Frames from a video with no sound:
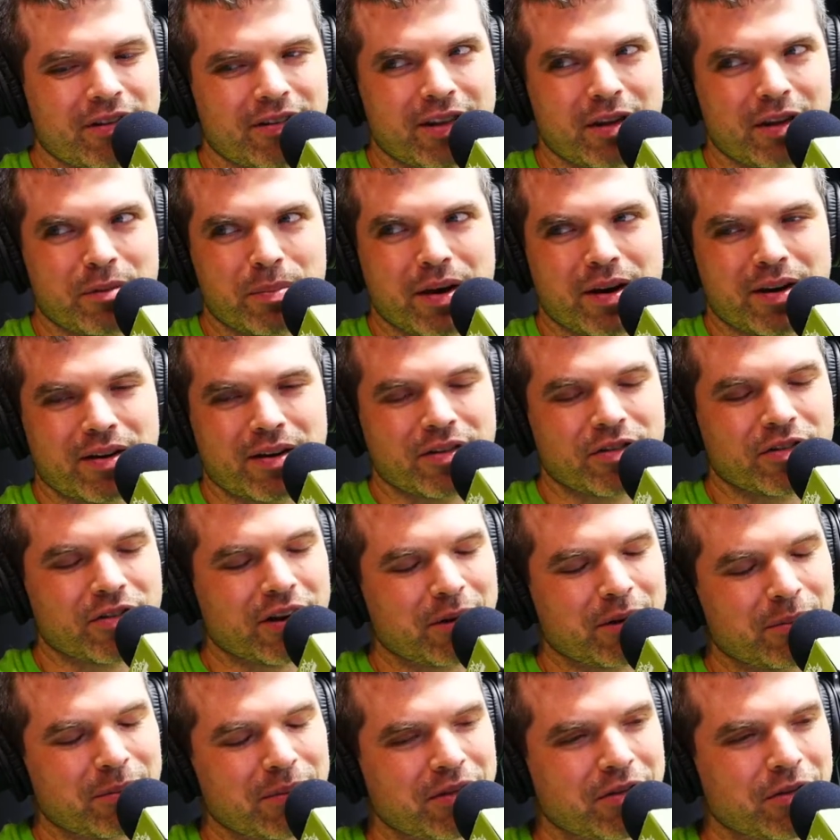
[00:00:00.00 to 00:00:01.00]
parents try to
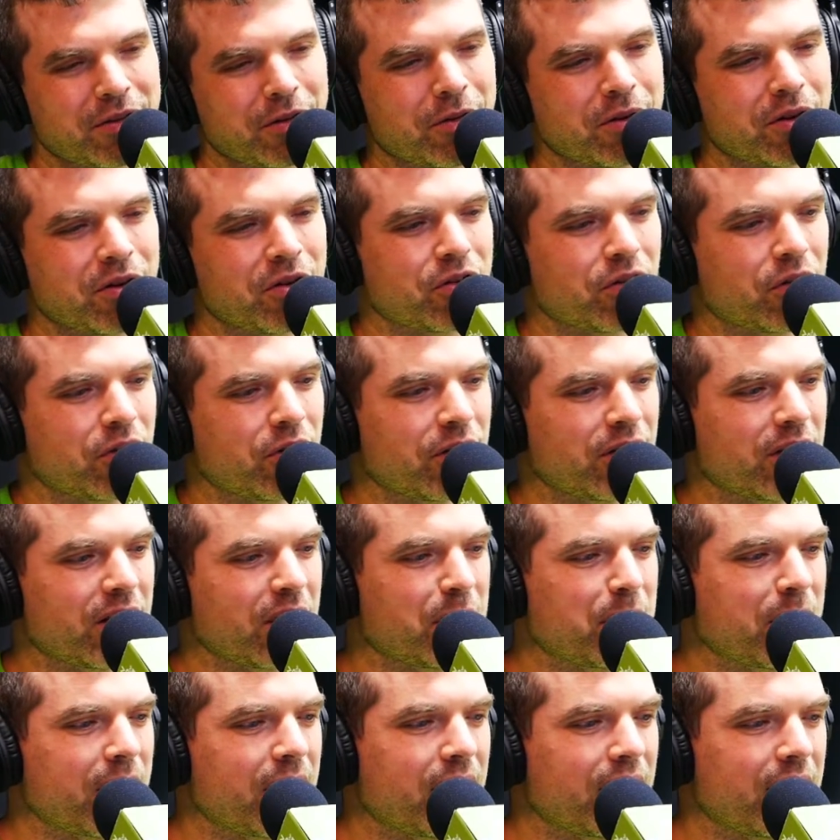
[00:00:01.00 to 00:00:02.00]
be so controlling
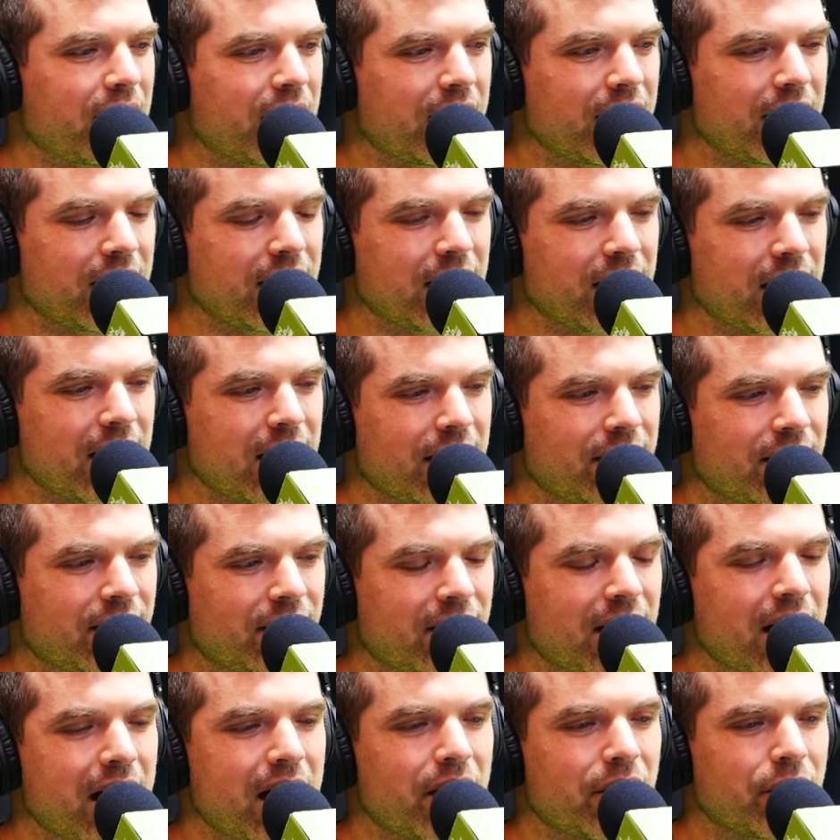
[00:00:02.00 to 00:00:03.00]
about it at their
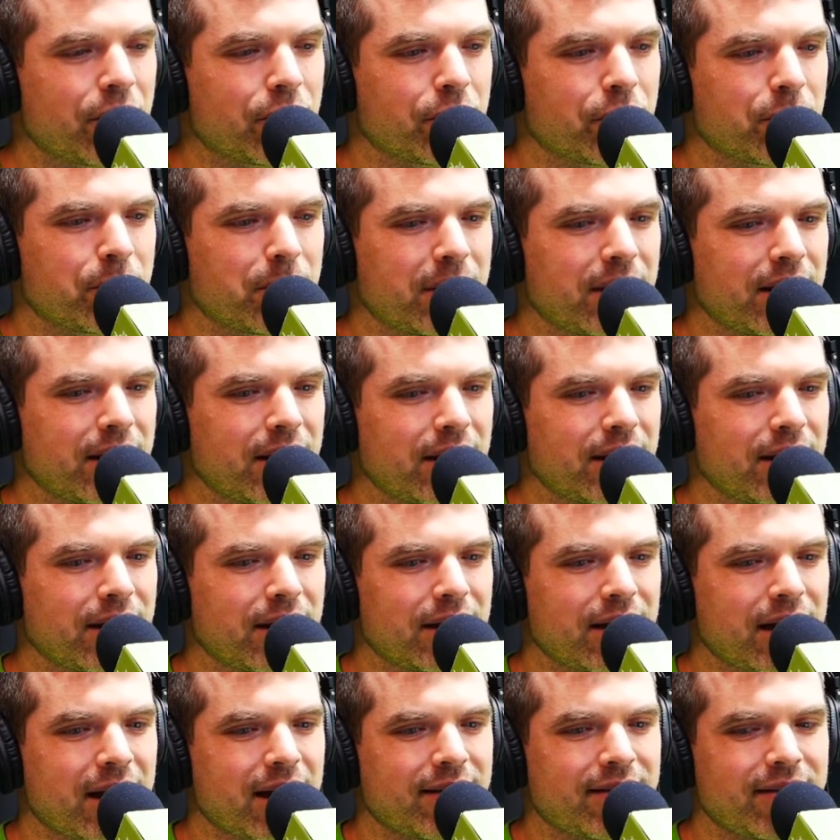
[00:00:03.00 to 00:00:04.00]
house, but
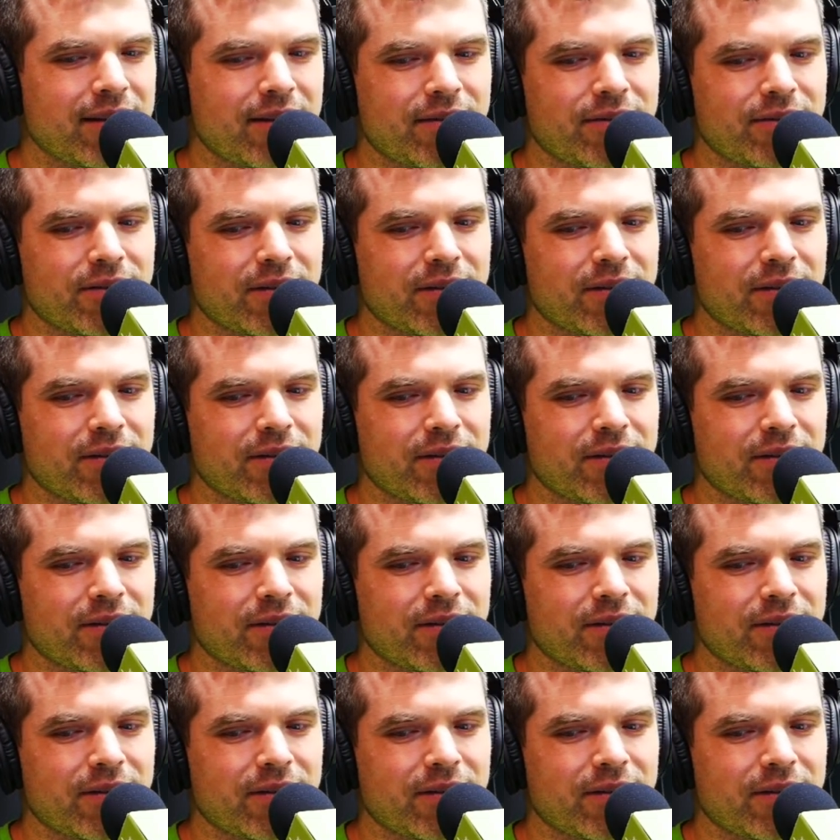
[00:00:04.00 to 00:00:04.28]
as if like